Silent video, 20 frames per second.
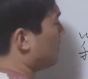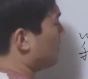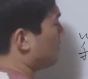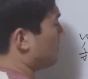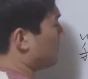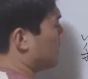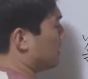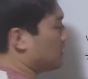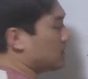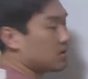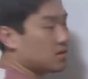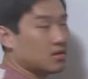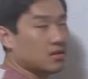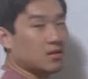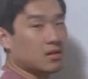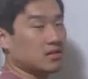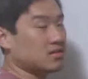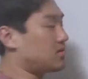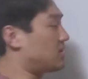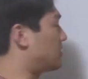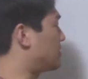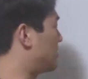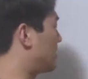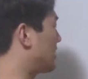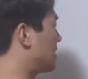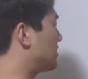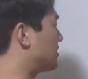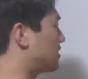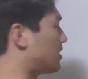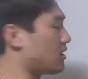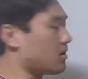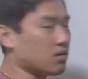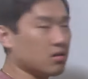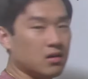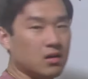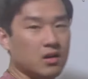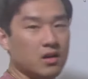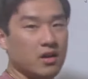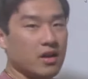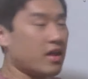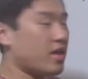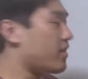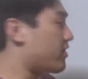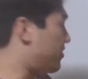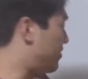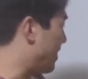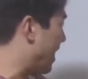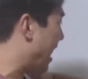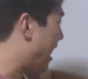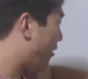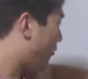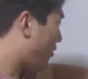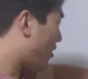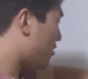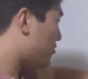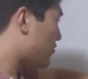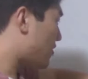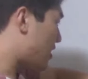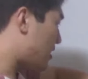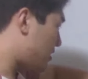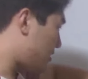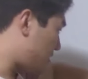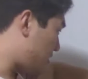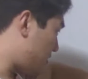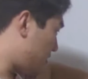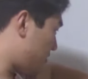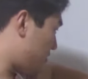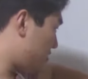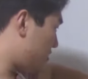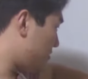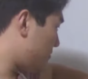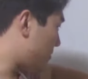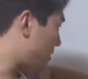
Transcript: B, it's the second sound. That one right here,